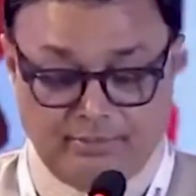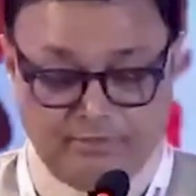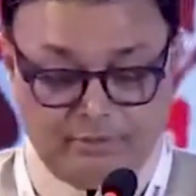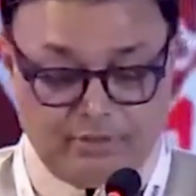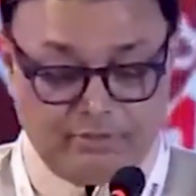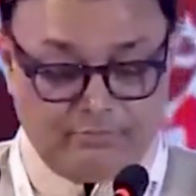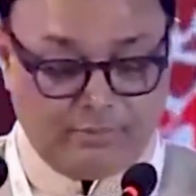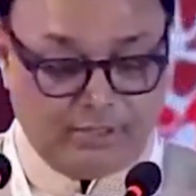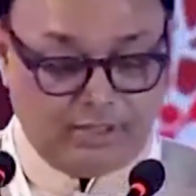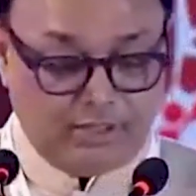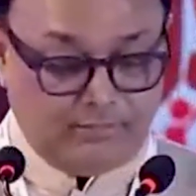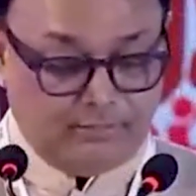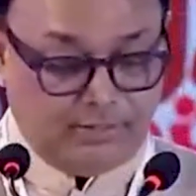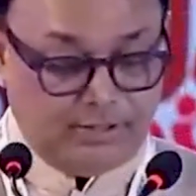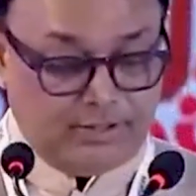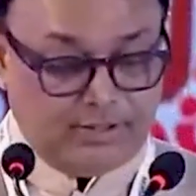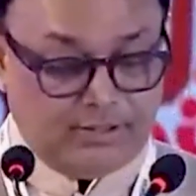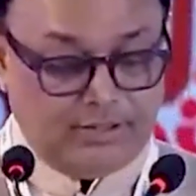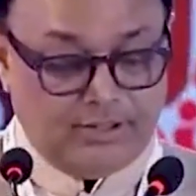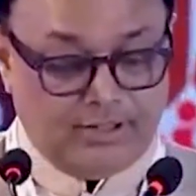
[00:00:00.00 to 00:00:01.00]
member of
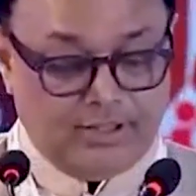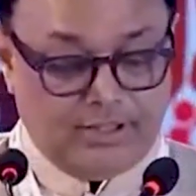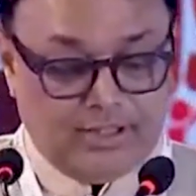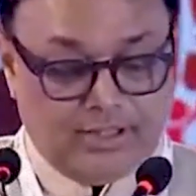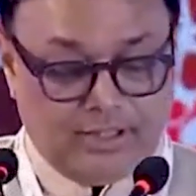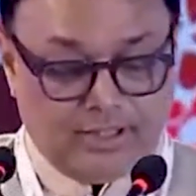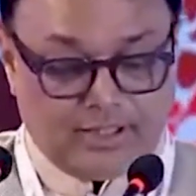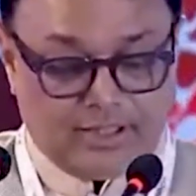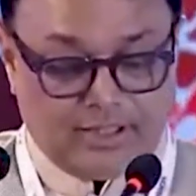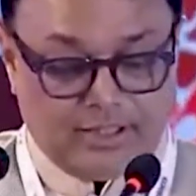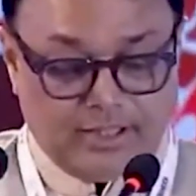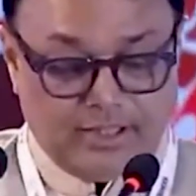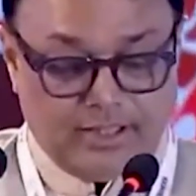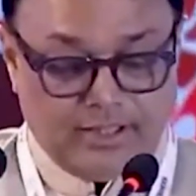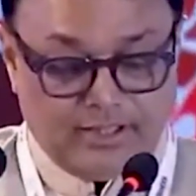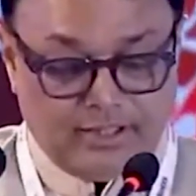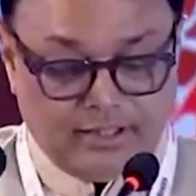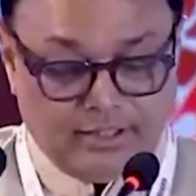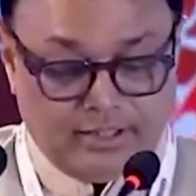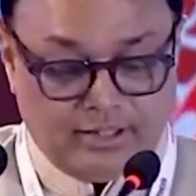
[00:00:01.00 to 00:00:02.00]
parliament,
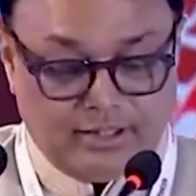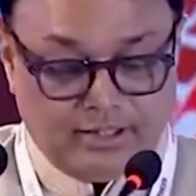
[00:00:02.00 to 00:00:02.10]
K.